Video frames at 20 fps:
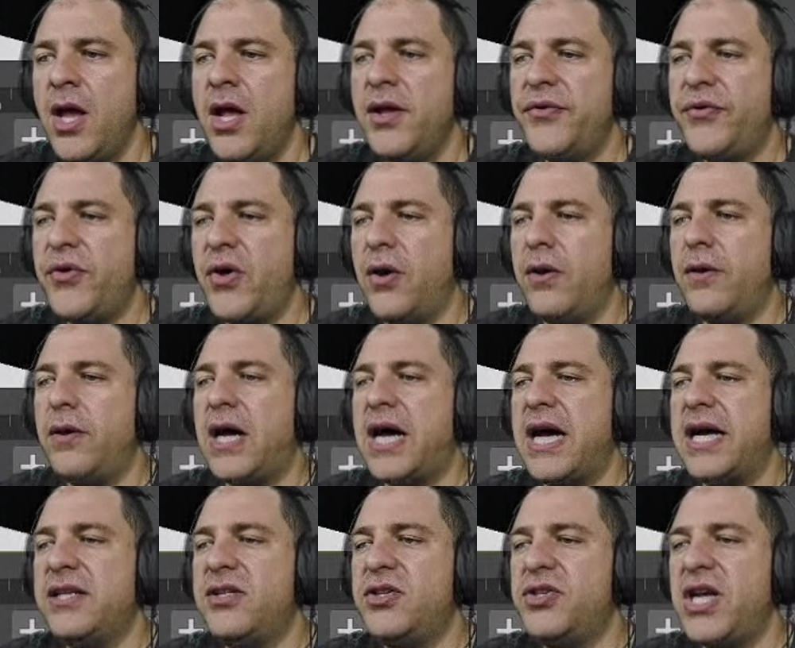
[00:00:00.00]
So
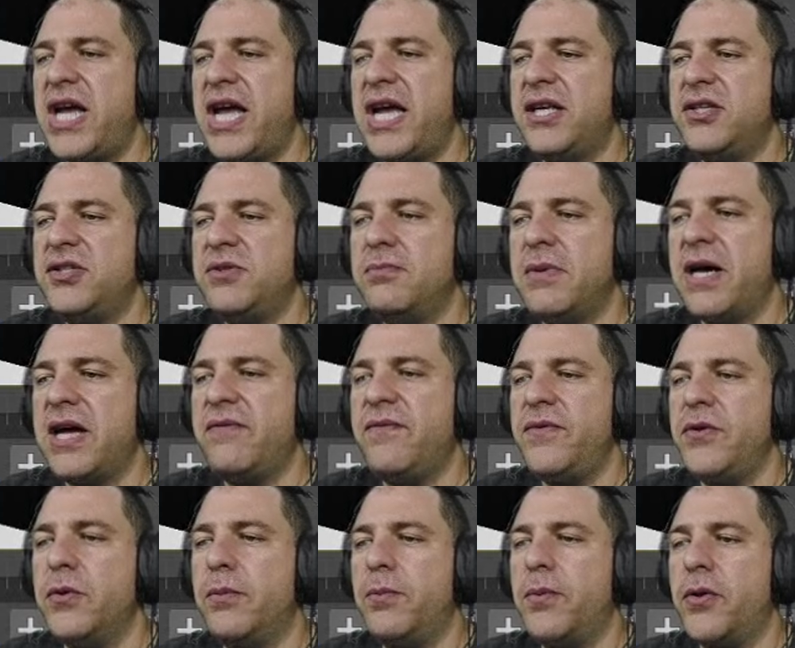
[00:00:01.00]
I change my
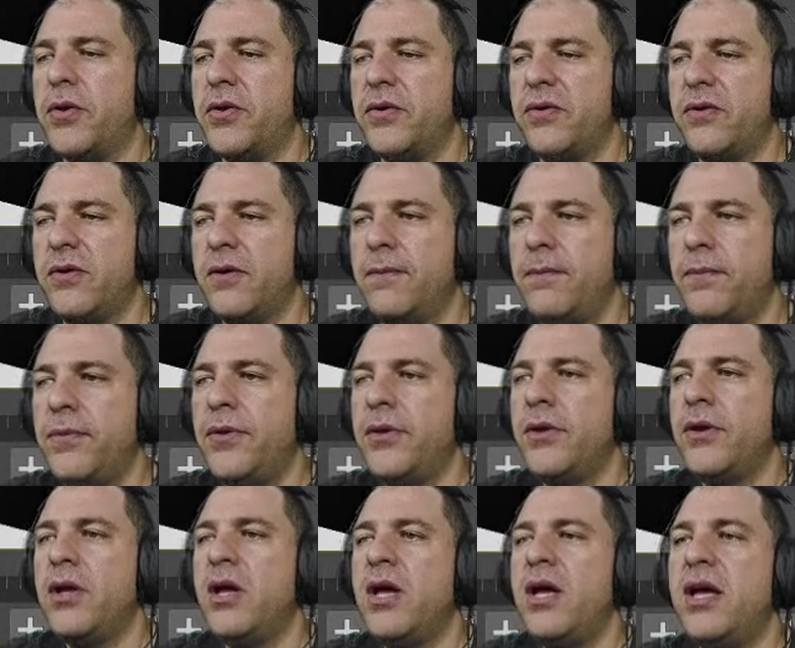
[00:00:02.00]
viewport.
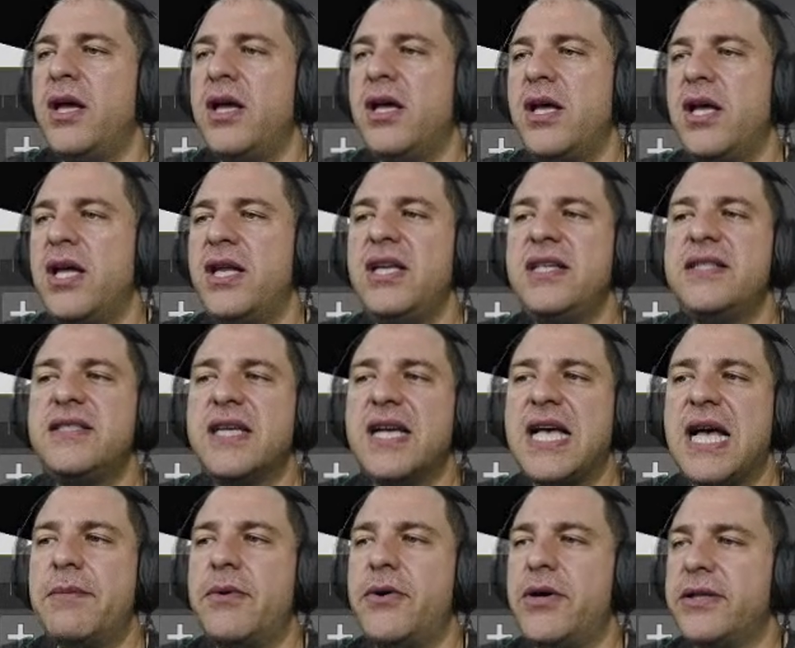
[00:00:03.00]
It is
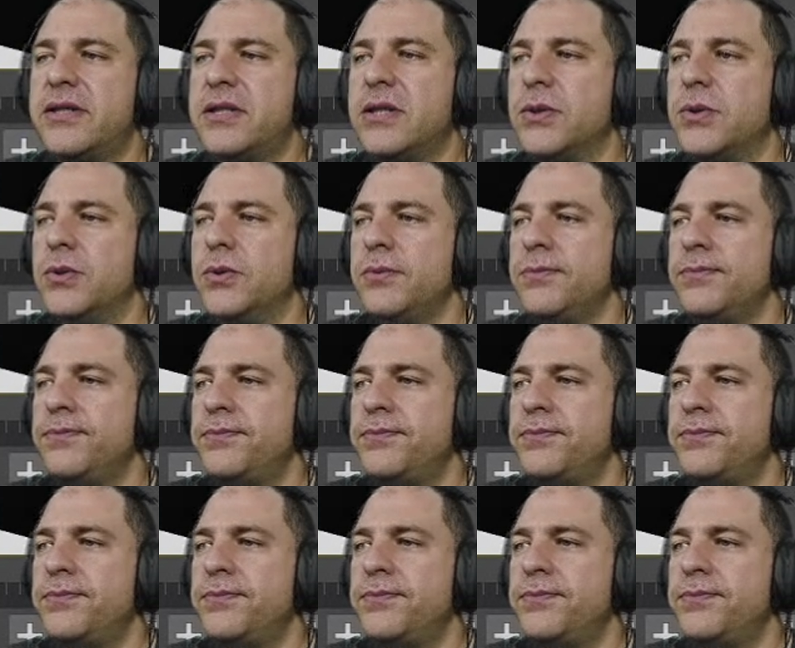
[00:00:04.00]
camera 2.